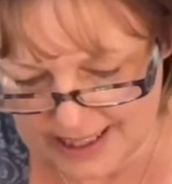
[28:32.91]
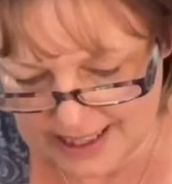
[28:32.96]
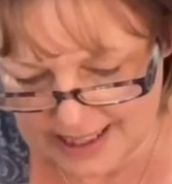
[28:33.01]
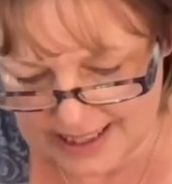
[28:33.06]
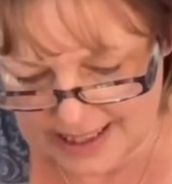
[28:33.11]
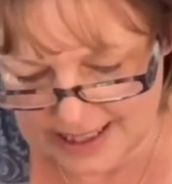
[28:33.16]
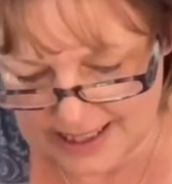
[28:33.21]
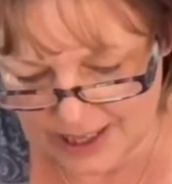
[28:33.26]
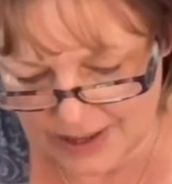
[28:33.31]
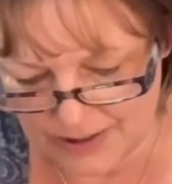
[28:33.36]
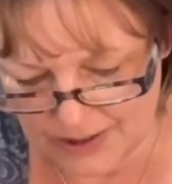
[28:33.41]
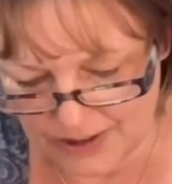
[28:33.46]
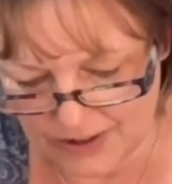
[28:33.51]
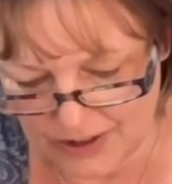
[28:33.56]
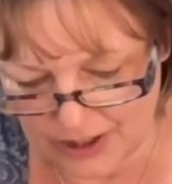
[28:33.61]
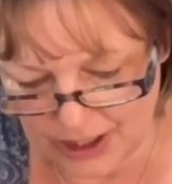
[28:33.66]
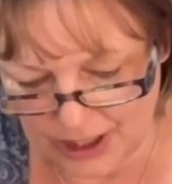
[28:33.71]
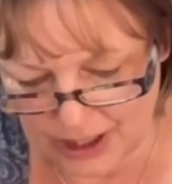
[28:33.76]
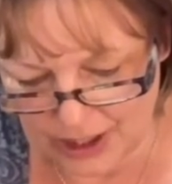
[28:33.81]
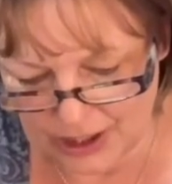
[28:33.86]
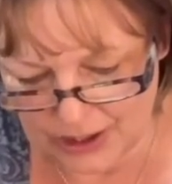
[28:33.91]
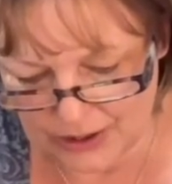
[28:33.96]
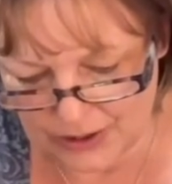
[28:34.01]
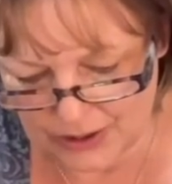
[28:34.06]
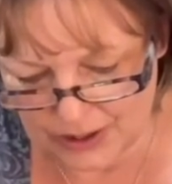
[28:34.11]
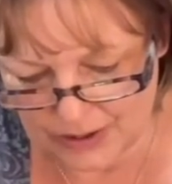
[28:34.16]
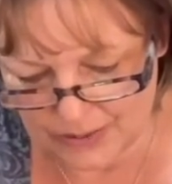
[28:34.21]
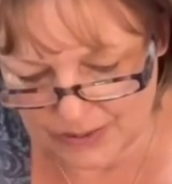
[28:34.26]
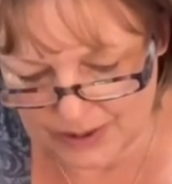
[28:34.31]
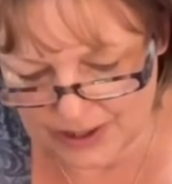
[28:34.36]
so that the glue
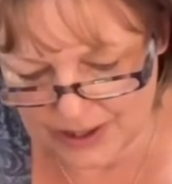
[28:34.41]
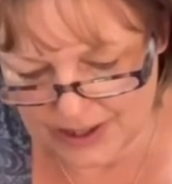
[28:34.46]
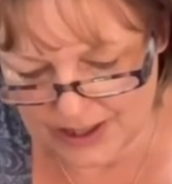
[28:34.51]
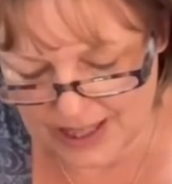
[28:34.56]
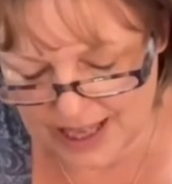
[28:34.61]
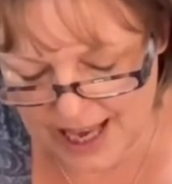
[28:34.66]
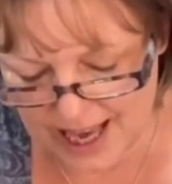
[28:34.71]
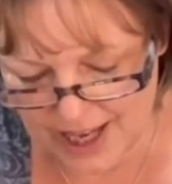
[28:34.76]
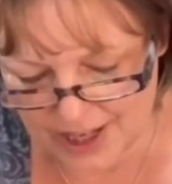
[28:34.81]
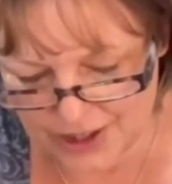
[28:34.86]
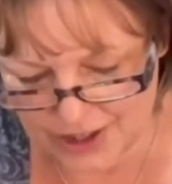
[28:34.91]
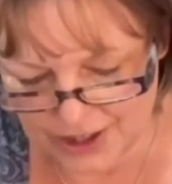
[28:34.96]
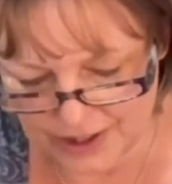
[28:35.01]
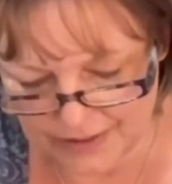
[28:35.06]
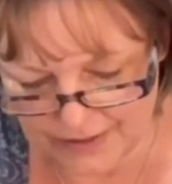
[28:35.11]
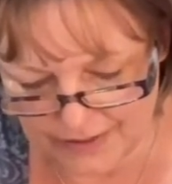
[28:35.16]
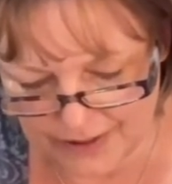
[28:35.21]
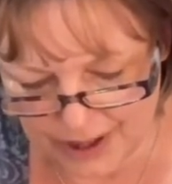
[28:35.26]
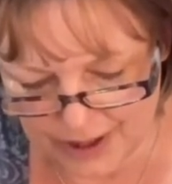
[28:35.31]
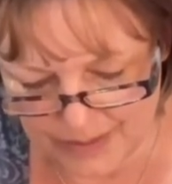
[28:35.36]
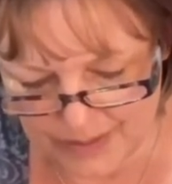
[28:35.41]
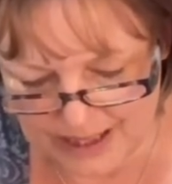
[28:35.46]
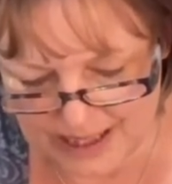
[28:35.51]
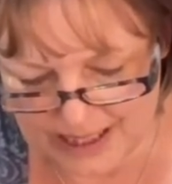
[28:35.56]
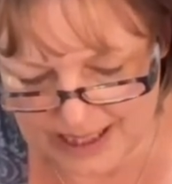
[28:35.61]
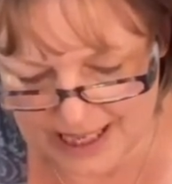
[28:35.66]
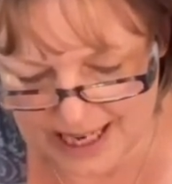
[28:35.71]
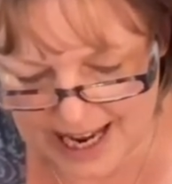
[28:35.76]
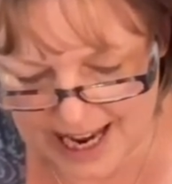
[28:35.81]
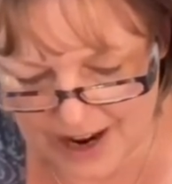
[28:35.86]
that was on the edge of the foam is
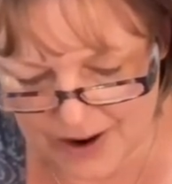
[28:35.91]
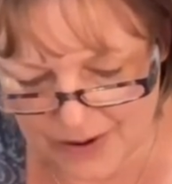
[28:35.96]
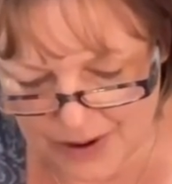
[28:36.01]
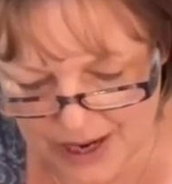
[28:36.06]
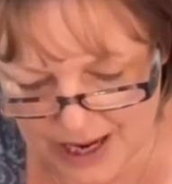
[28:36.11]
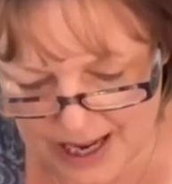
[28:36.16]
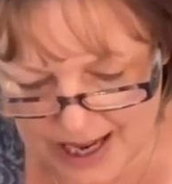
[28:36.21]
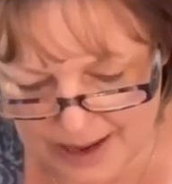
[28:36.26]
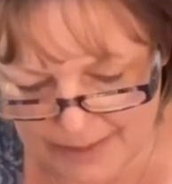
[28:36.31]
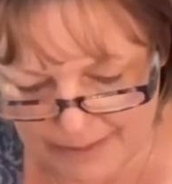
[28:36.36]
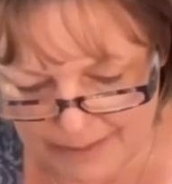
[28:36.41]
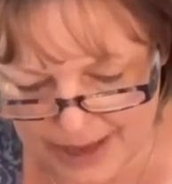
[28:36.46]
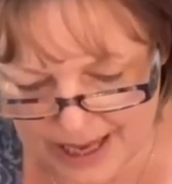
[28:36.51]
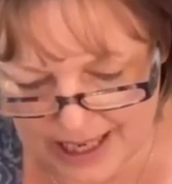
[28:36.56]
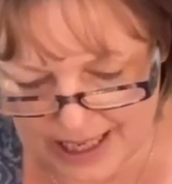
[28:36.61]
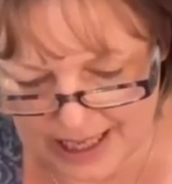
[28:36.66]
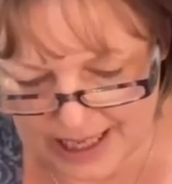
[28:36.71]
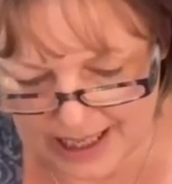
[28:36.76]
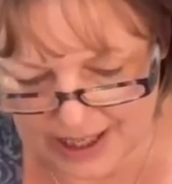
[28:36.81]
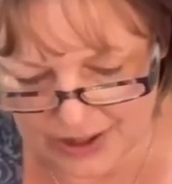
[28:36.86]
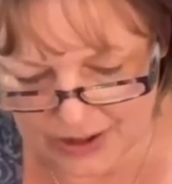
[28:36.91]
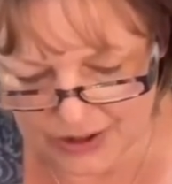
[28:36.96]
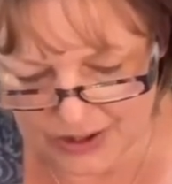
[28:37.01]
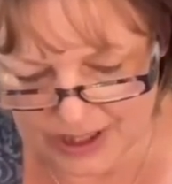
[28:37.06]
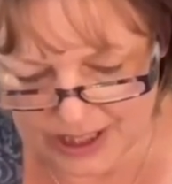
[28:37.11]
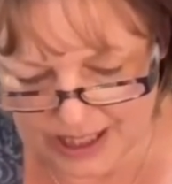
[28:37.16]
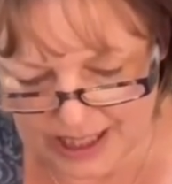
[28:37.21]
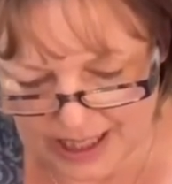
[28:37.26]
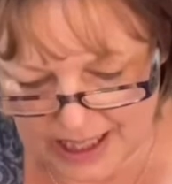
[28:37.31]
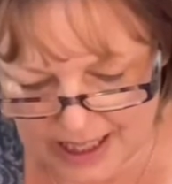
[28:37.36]
now making
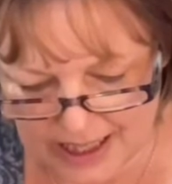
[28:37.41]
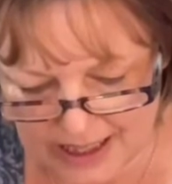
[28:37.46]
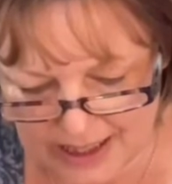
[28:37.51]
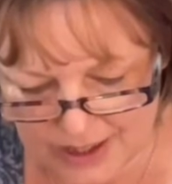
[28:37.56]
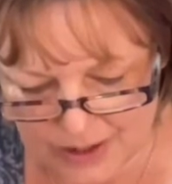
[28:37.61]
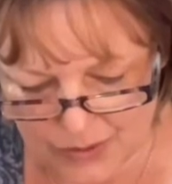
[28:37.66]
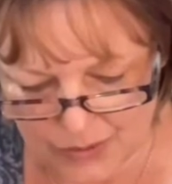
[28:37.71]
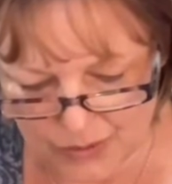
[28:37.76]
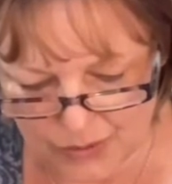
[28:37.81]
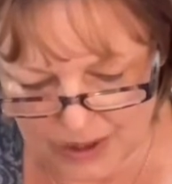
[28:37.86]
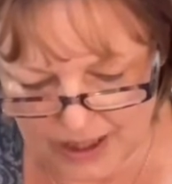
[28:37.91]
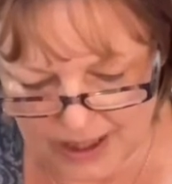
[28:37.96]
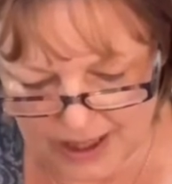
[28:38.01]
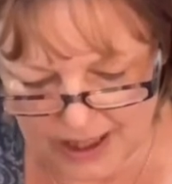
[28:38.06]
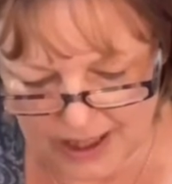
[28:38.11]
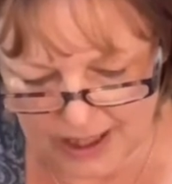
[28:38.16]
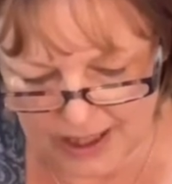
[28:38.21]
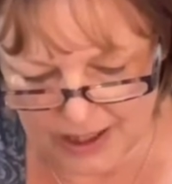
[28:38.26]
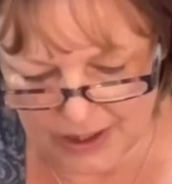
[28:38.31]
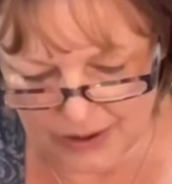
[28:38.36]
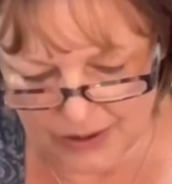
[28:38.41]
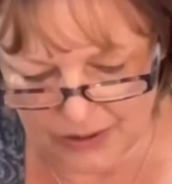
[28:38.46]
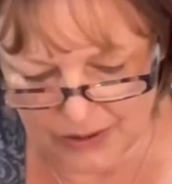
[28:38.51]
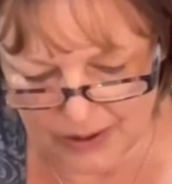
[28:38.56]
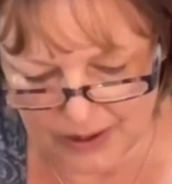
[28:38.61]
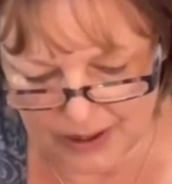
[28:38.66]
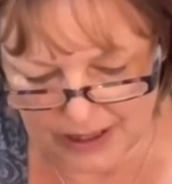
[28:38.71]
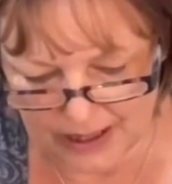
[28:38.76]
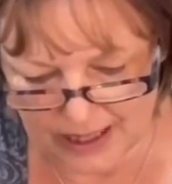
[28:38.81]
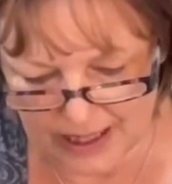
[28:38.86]
contact with the glue
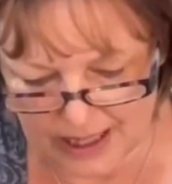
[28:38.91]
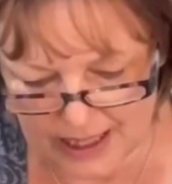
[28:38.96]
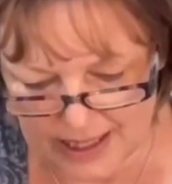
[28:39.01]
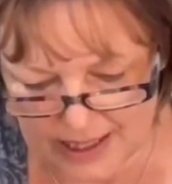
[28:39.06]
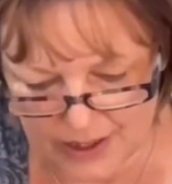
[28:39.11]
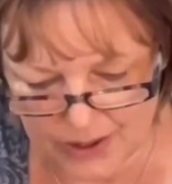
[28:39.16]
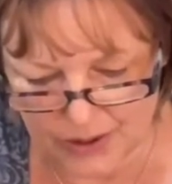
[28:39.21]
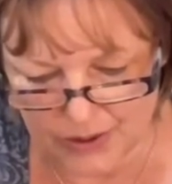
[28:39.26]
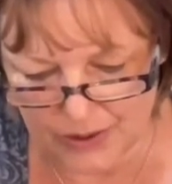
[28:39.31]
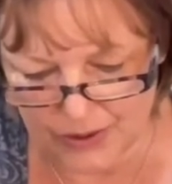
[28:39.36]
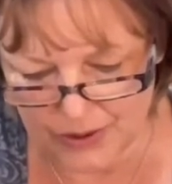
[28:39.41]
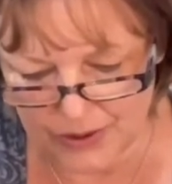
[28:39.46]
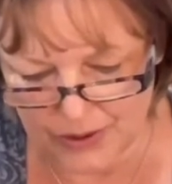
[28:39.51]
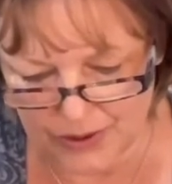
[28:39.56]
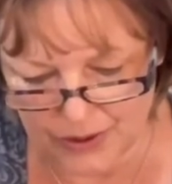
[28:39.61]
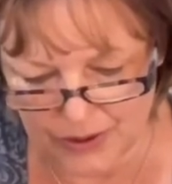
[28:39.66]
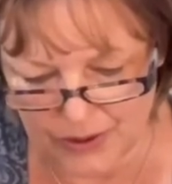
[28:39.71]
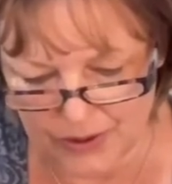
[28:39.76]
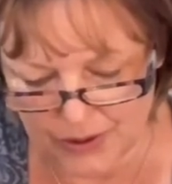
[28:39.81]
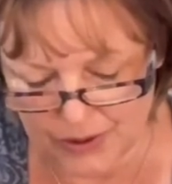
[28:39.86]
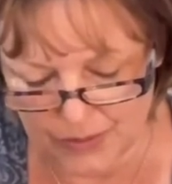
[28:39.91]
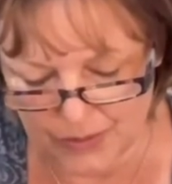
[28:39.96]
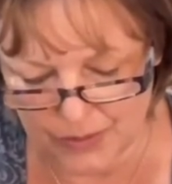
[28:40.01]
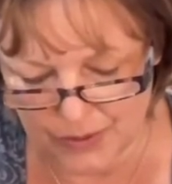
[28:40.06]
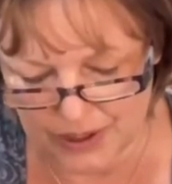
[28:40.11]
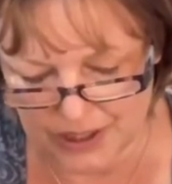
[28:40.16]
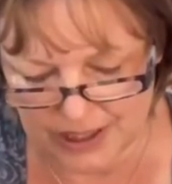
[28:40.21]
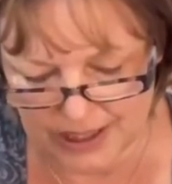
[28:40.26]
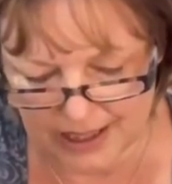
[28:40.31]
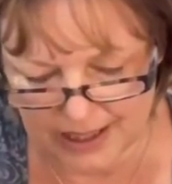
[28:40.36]
that is on the
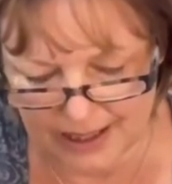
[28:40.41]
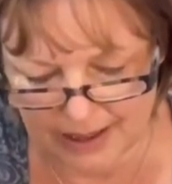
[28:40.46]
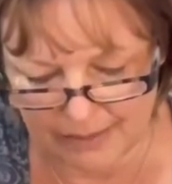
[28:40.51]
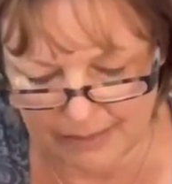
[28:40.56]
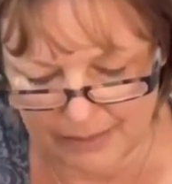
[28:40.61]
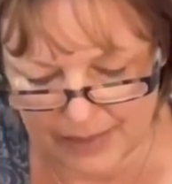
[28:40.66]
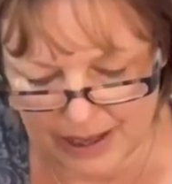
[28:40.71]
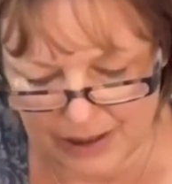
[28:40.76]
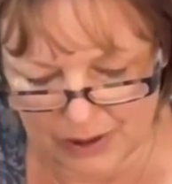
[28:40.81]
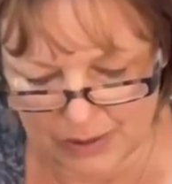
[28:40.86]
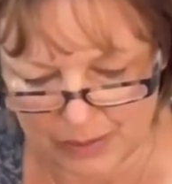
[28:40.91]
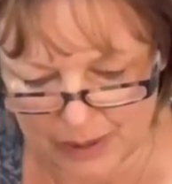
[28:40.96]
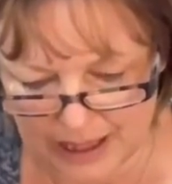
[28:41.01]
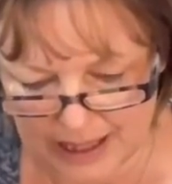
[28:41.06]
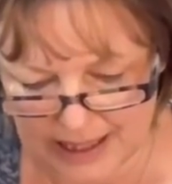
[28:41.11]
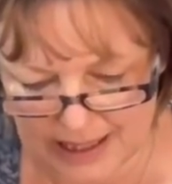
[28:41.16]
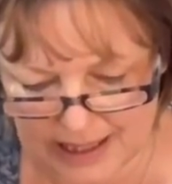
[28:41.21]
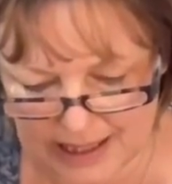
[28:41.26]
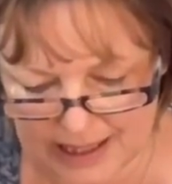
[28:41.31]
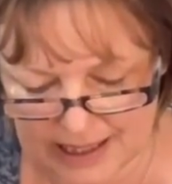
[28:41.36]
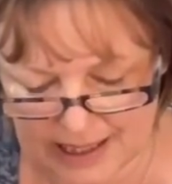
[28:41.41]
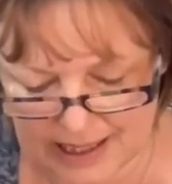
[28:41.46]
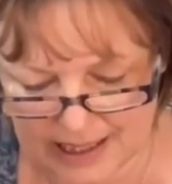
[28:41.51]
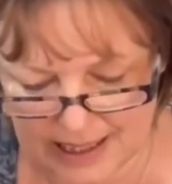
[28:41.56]
wooden mouth plate.